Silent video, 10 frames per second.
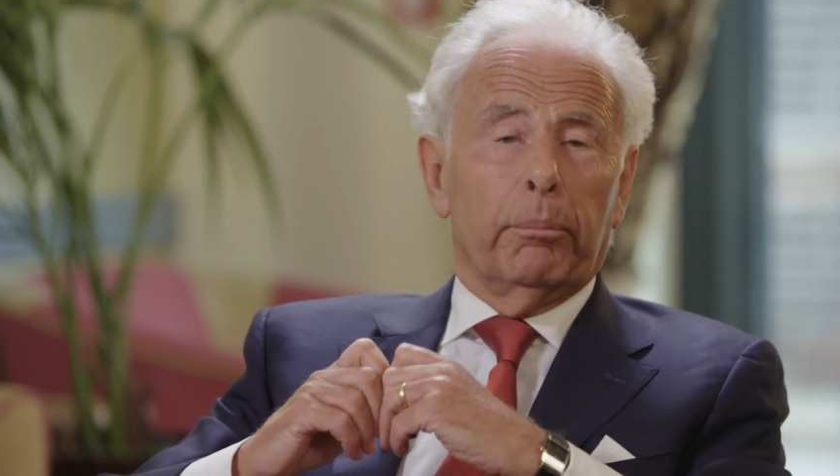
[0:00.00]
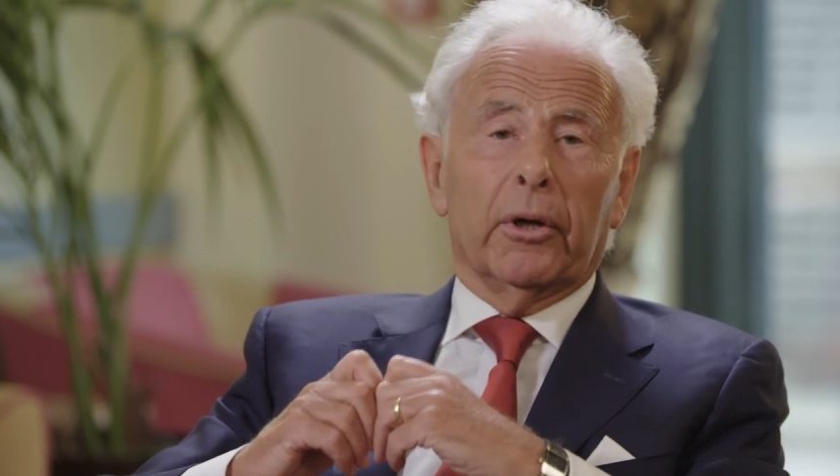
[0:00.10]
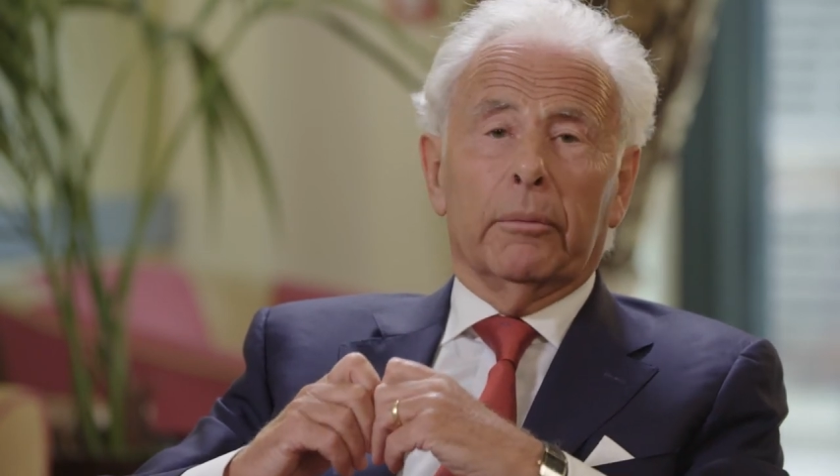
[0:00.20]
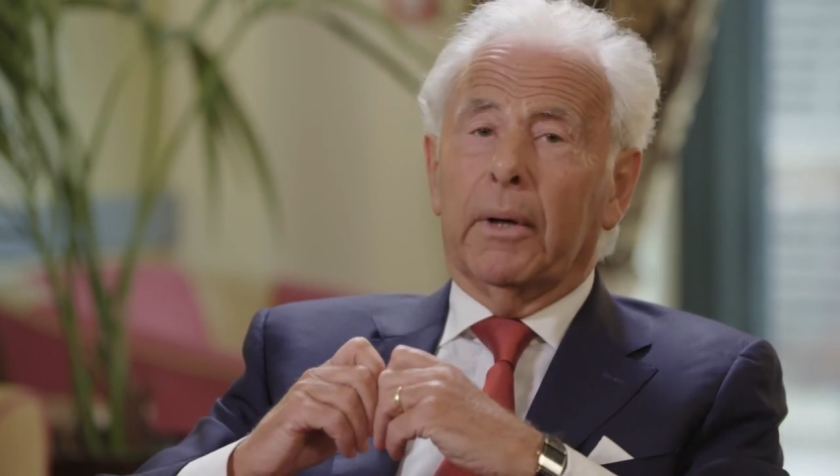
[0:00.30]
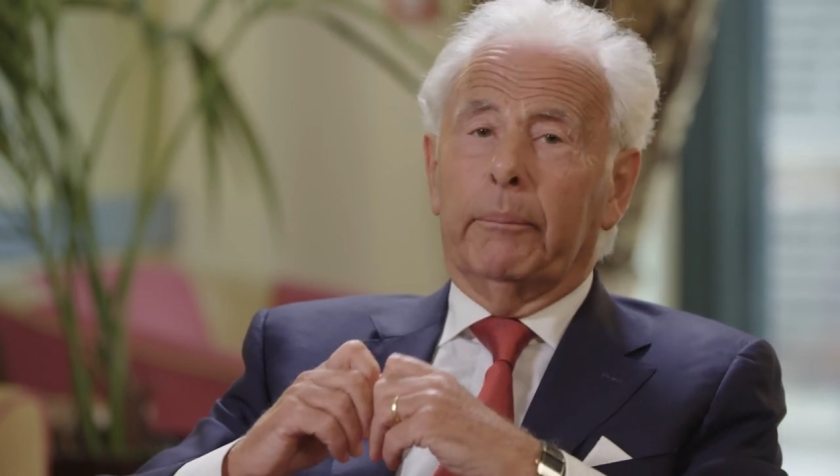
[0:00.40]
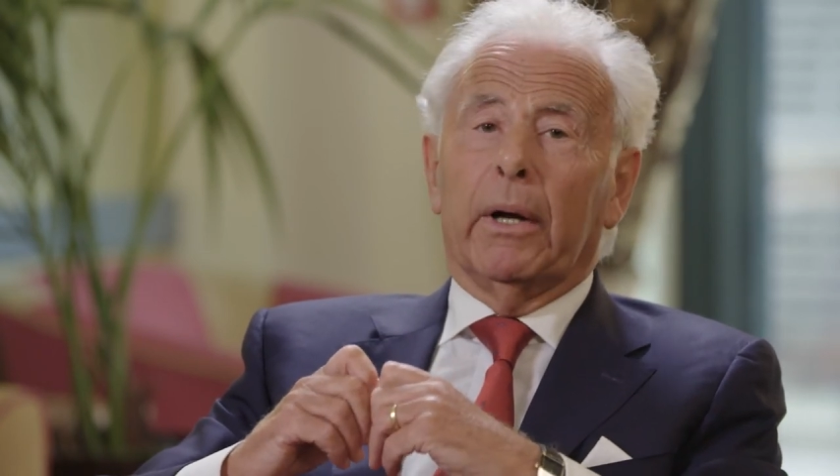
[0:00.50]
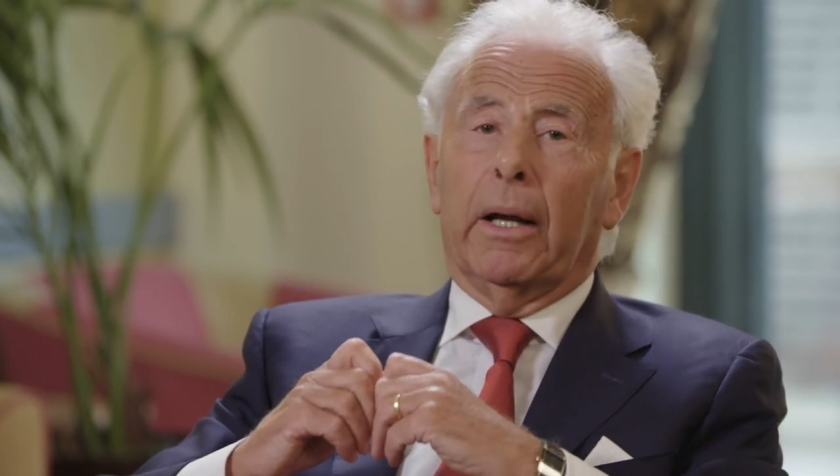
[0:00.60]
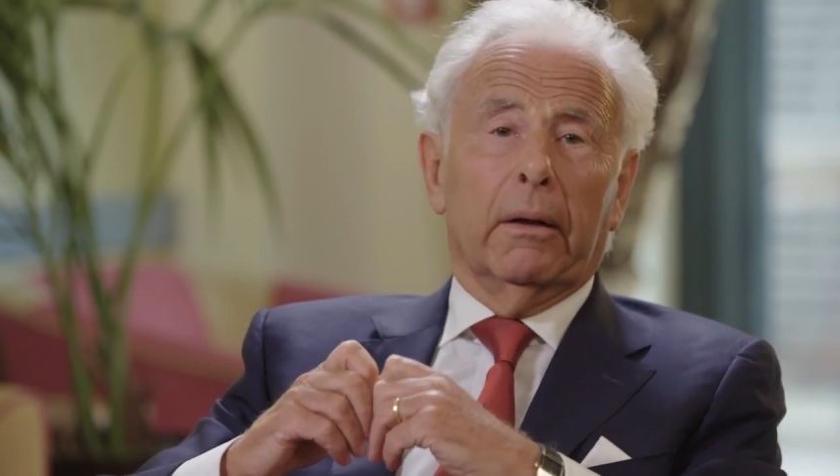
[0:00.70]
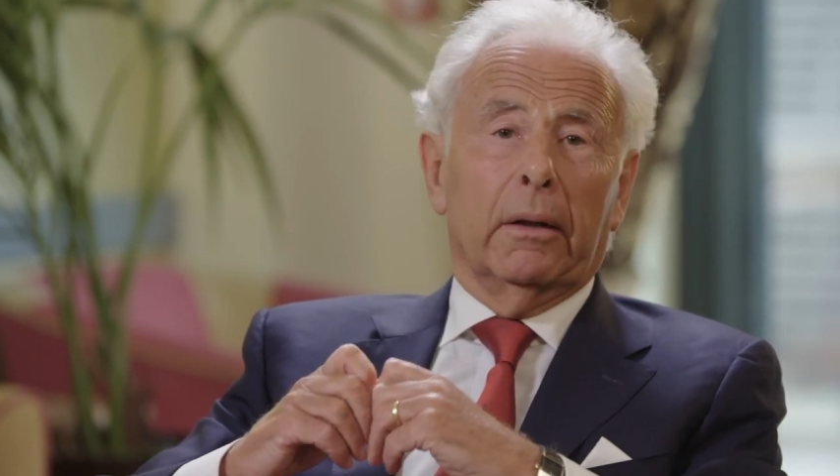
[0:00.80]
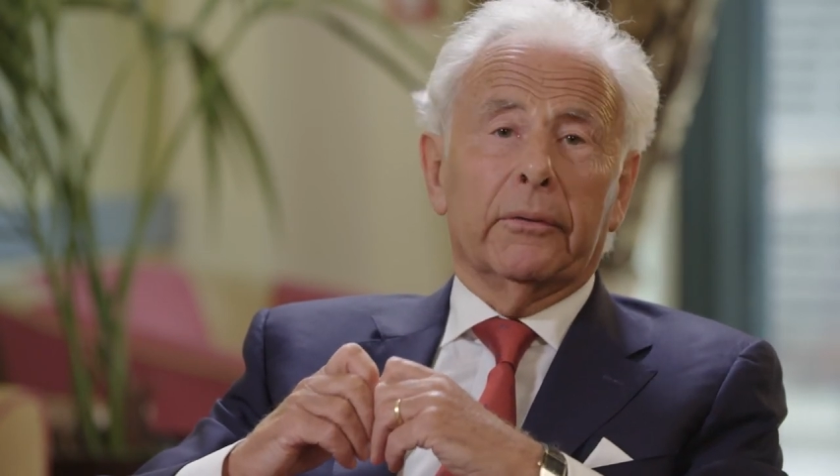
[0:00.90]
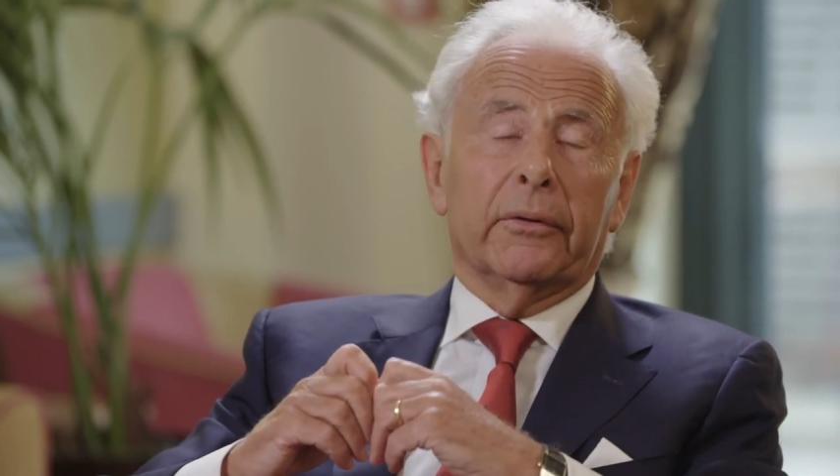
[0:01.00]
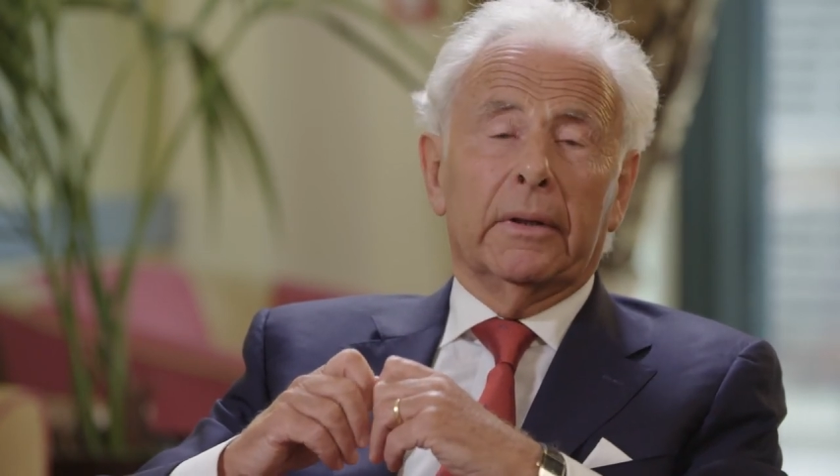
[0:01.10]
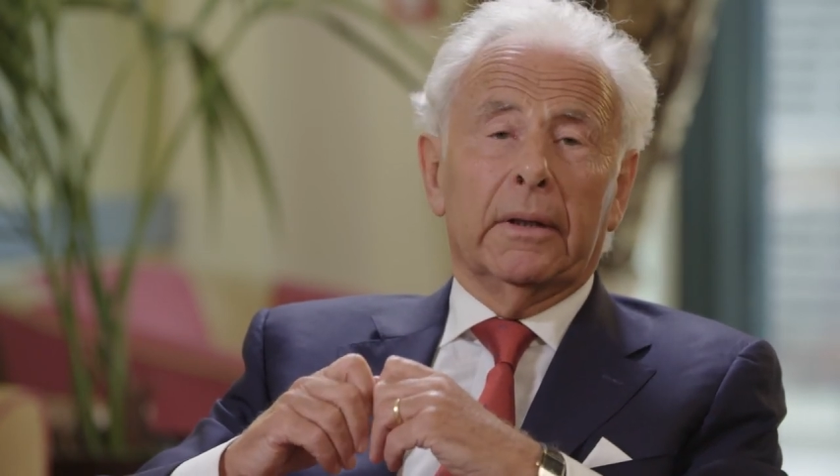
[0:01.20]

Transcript: bottom of my heart,